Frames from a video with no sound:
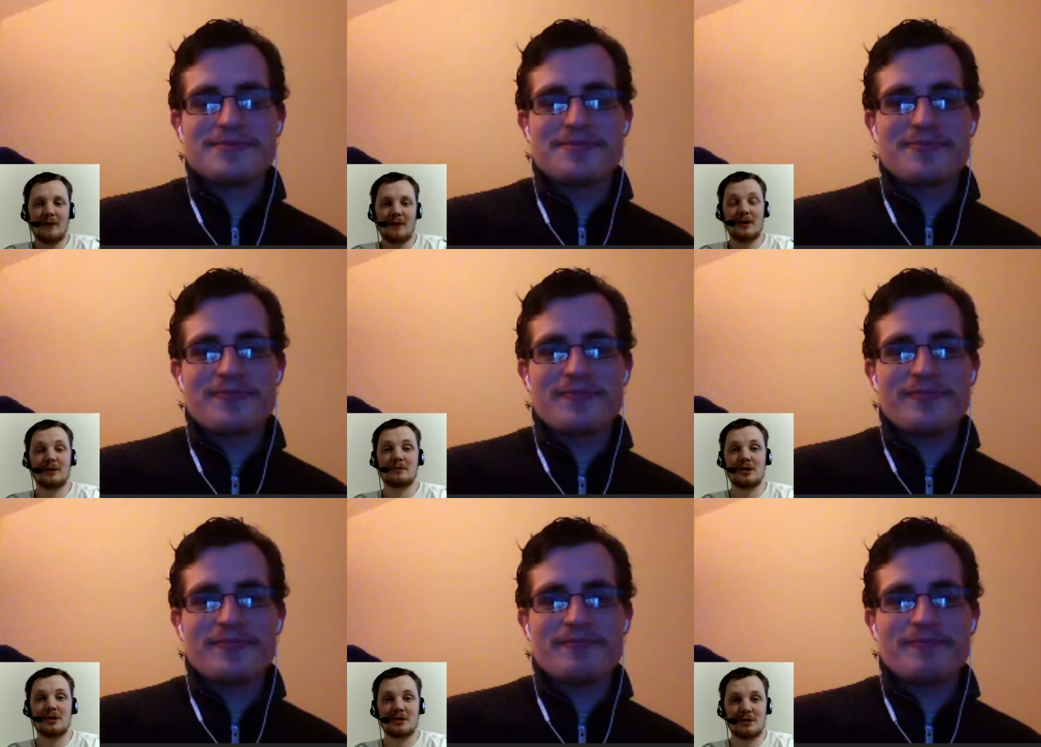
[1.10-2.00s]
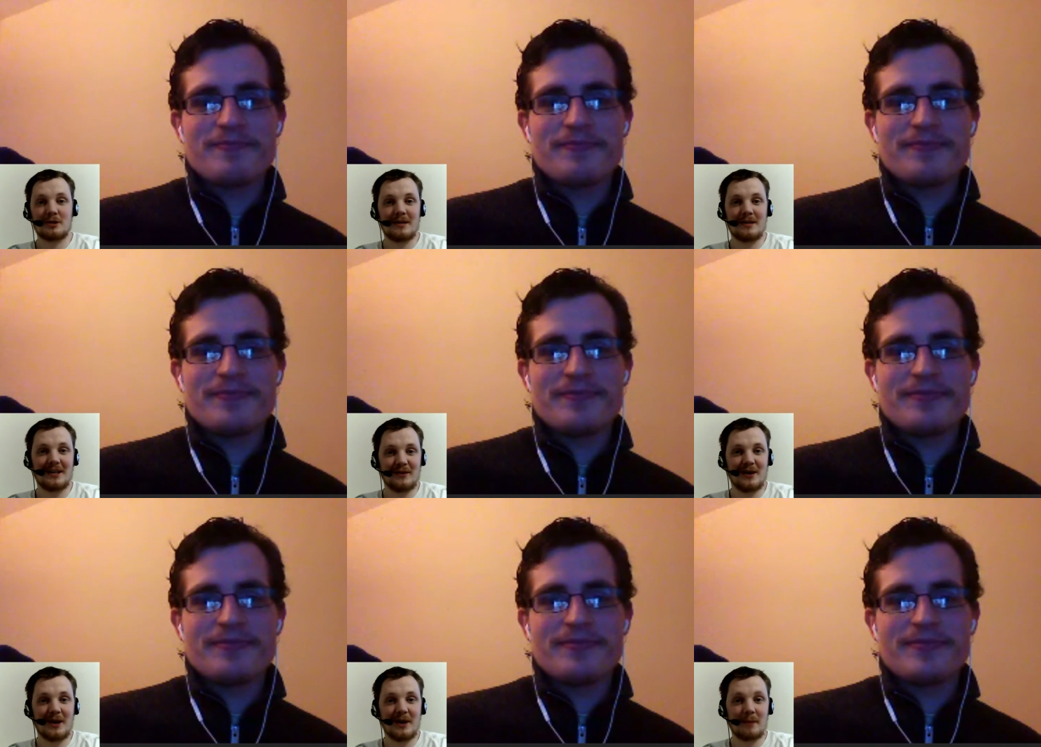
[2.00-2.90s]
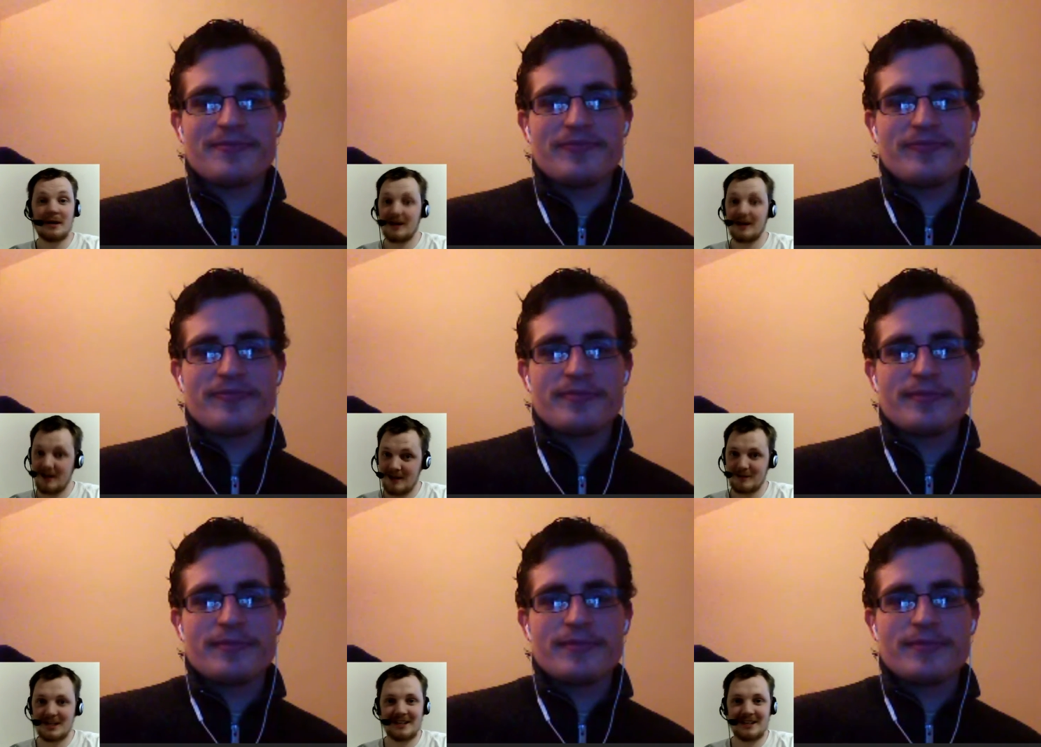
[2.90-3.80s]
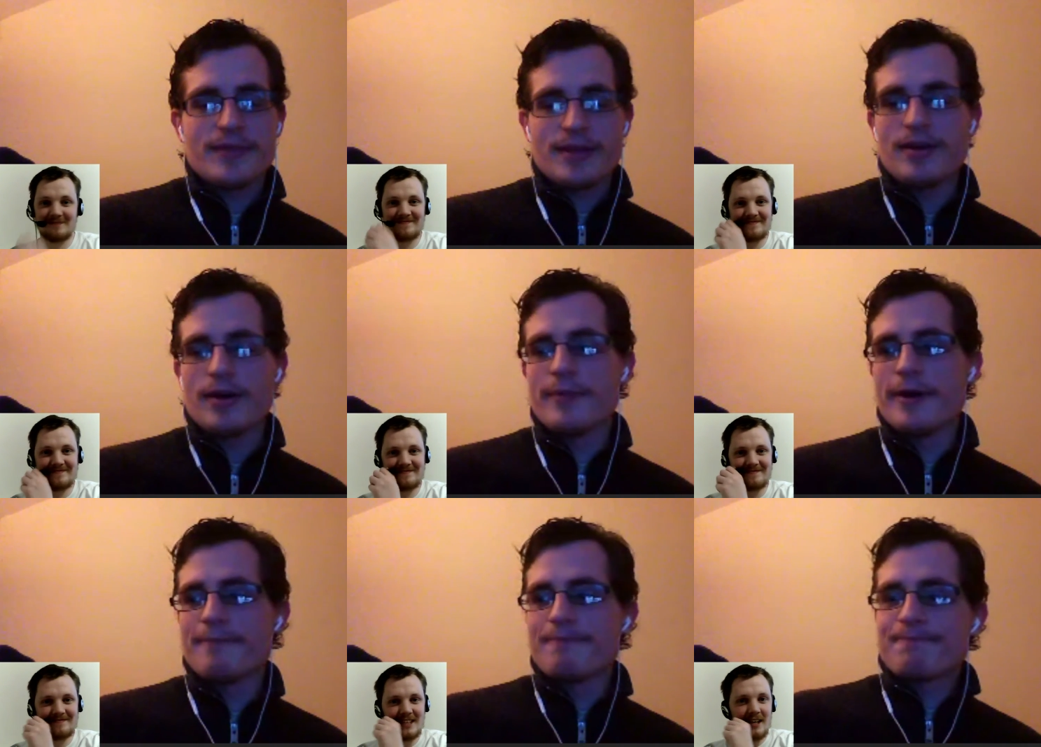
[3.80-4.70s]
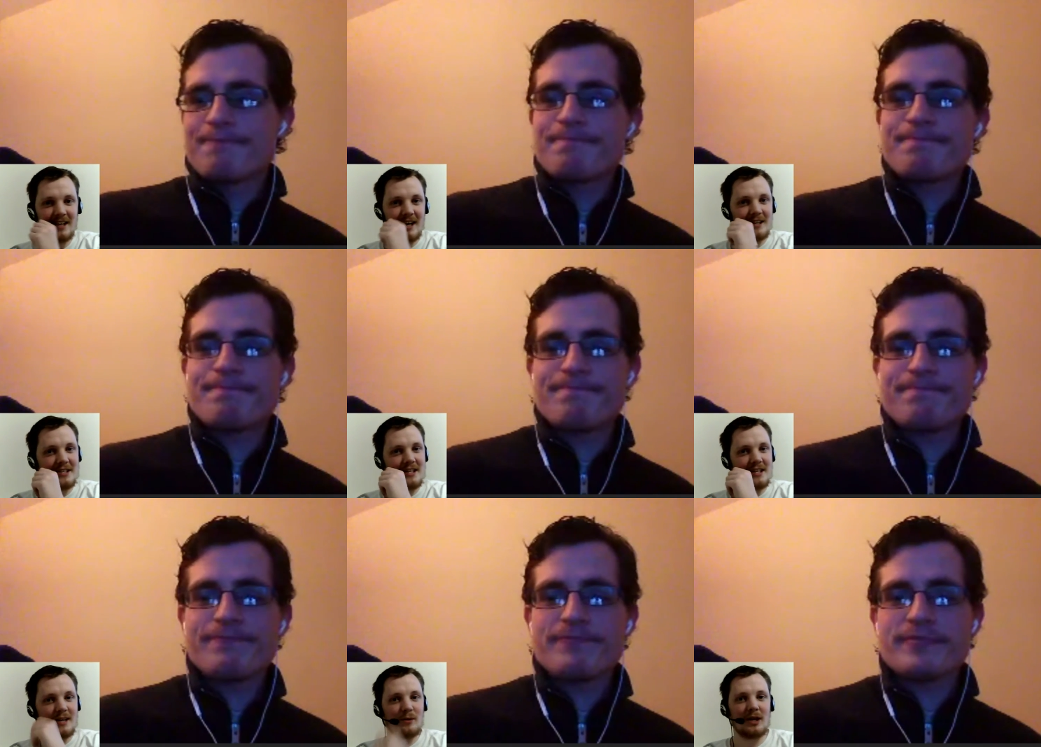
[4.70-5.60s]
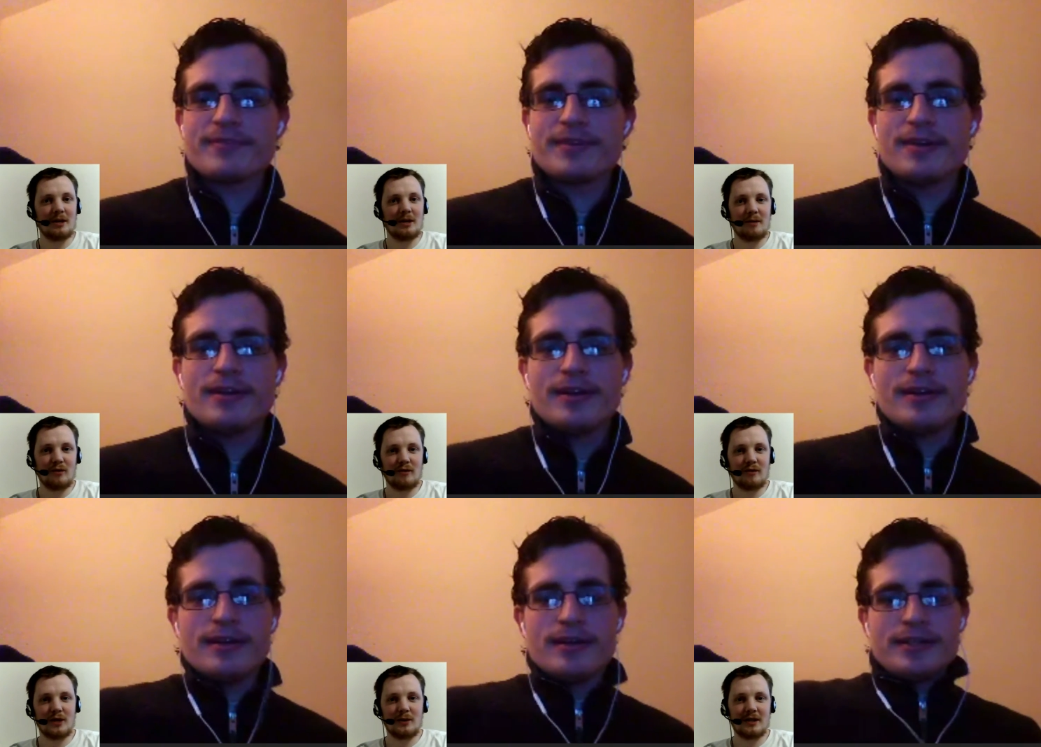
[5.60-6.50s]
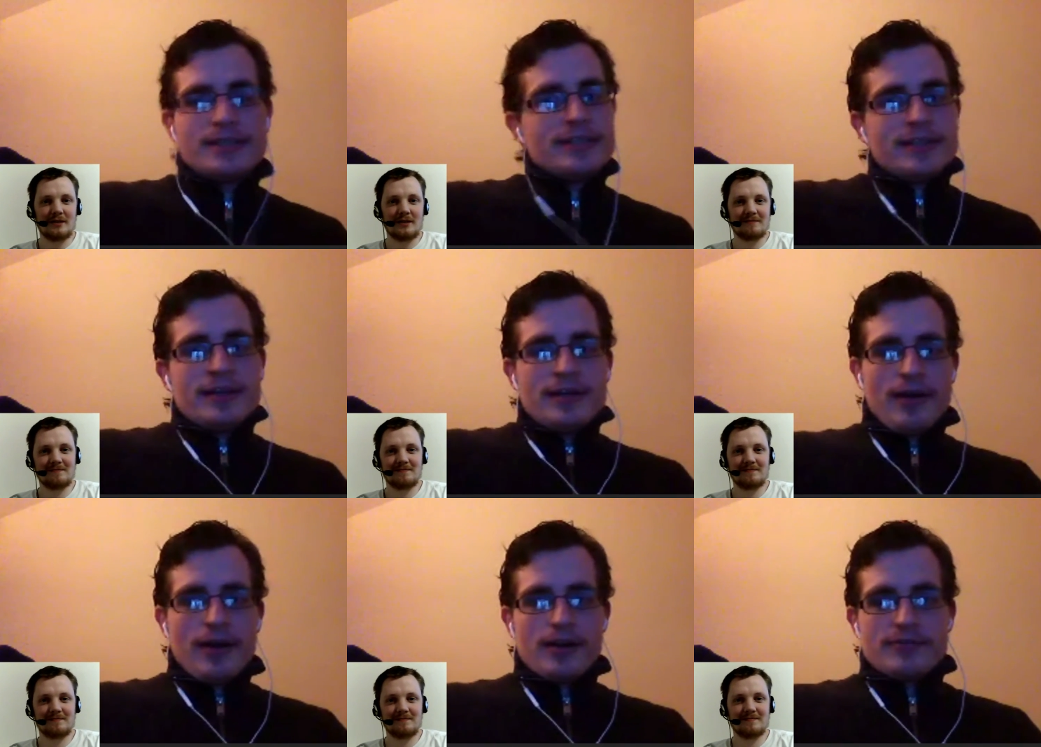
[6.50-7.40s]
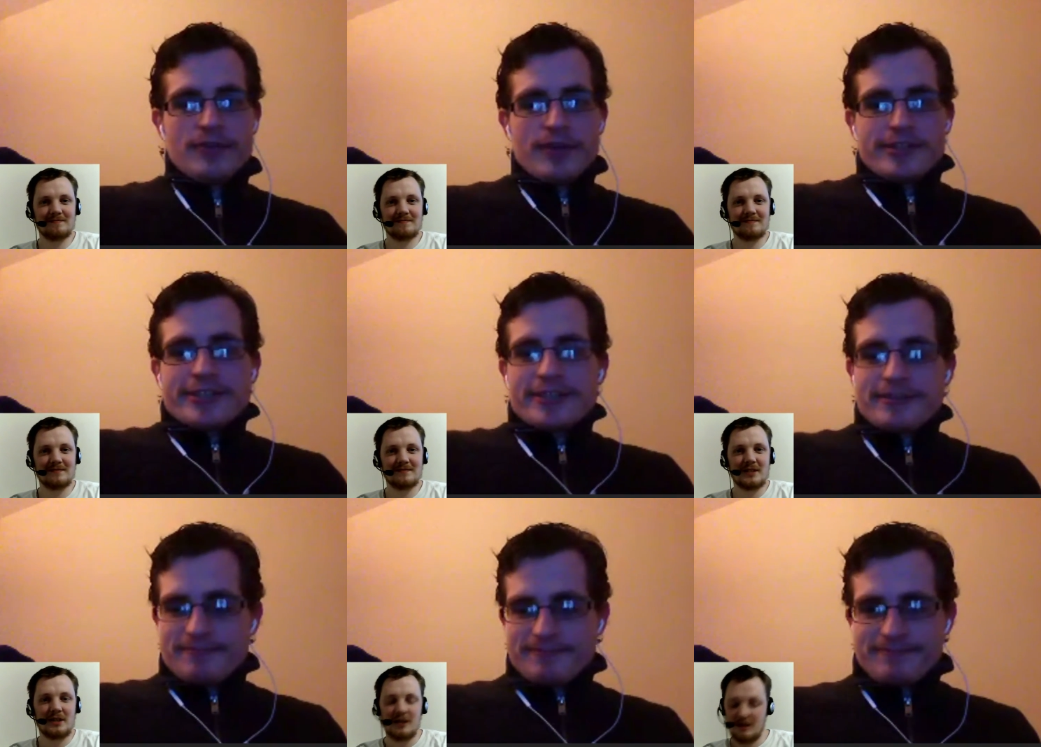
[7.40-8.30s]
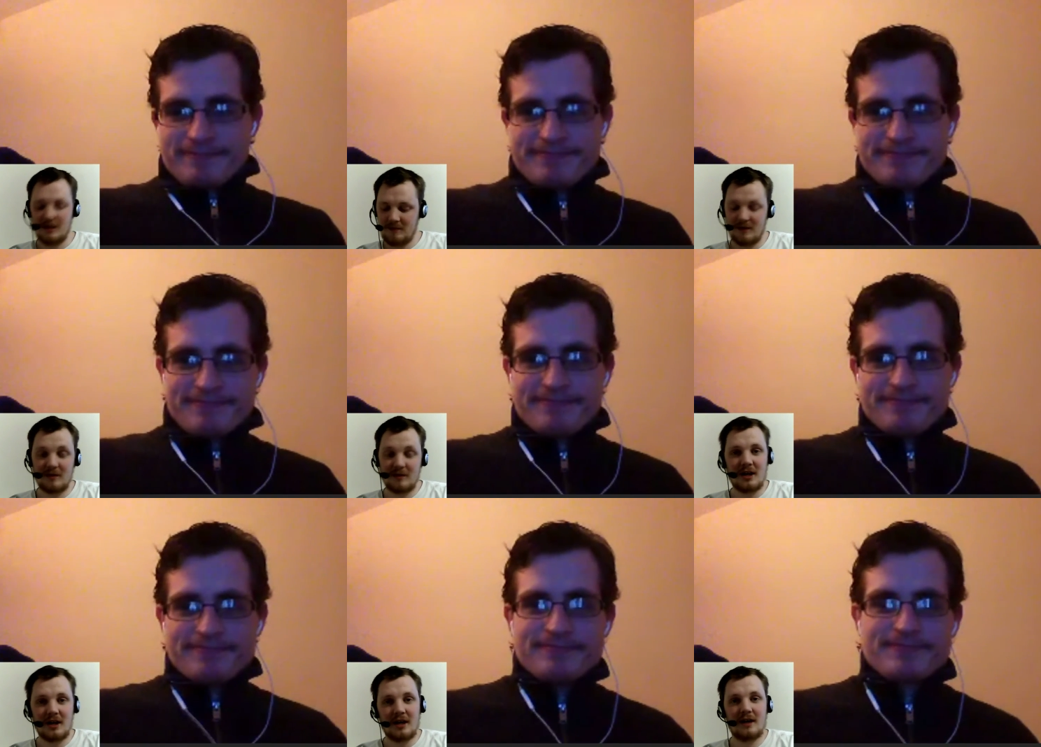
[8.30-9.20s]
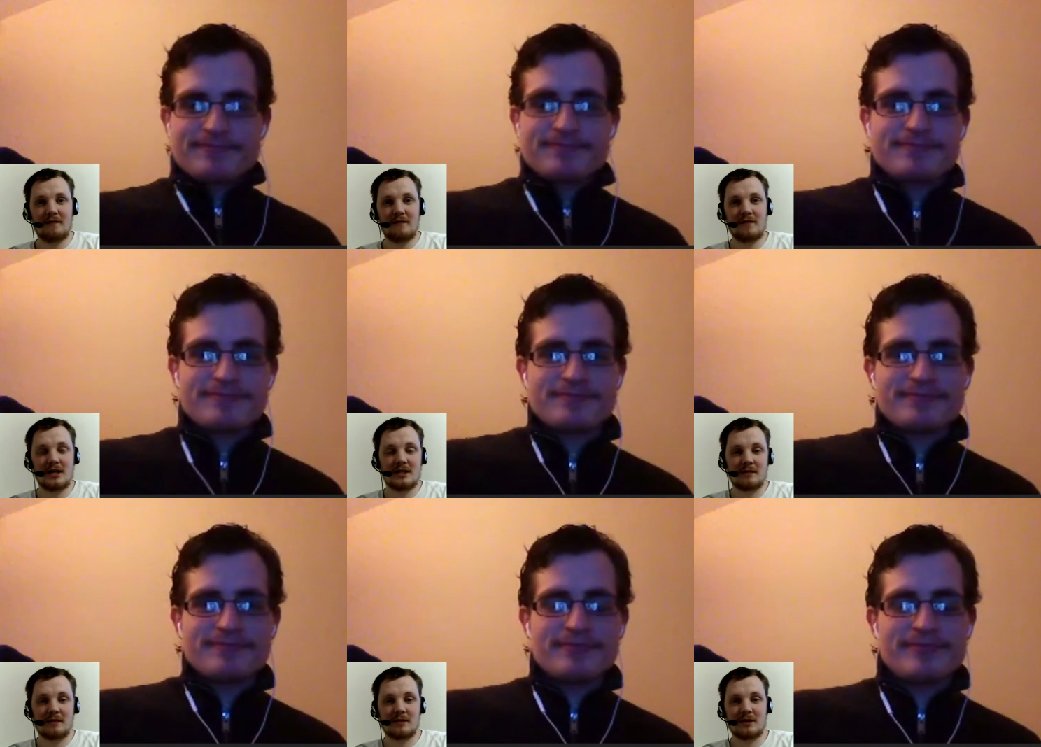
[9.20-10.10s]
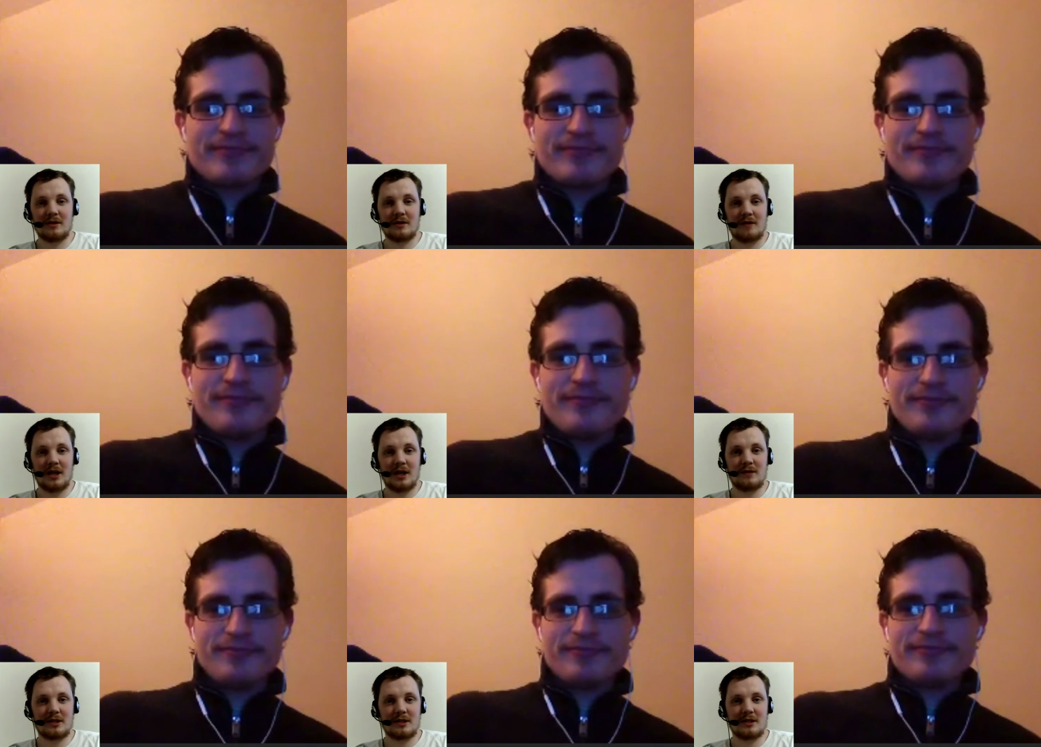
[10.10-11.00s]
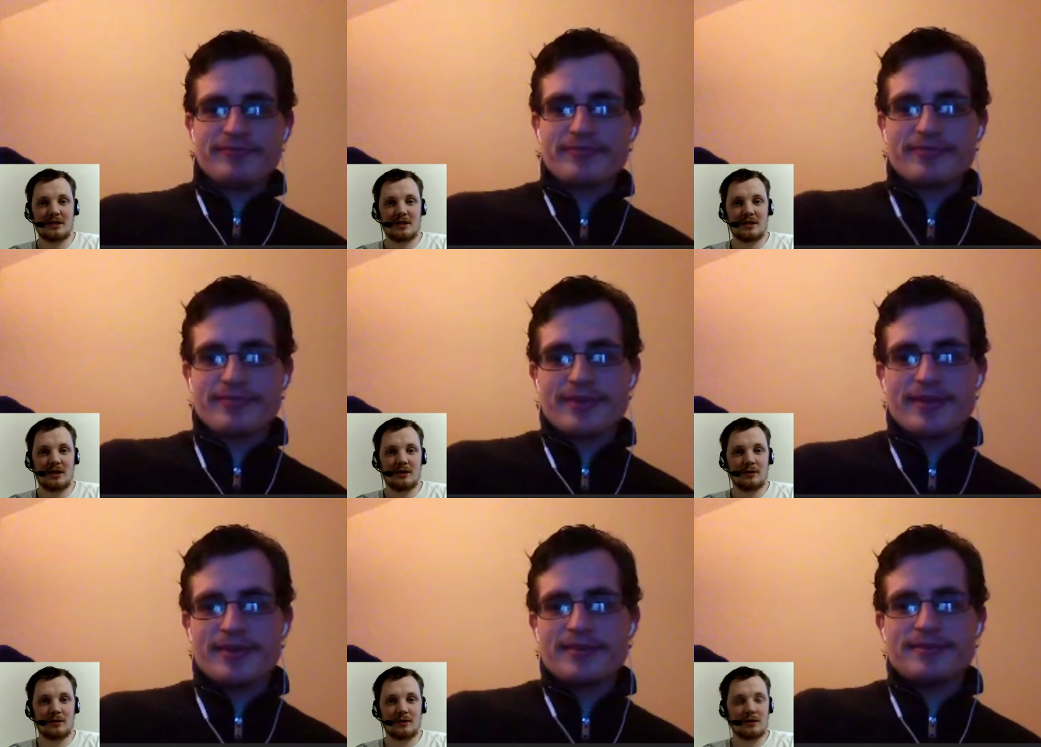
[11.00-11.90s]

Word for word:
Speaker 1: welcome to the Superhero Hub. I'm Sam. I'm Matt. And today we're going to be reviewing
Speaker 2: Iron Fist.
Speaker 1: Yep, the first episode of Iron Fist, entitled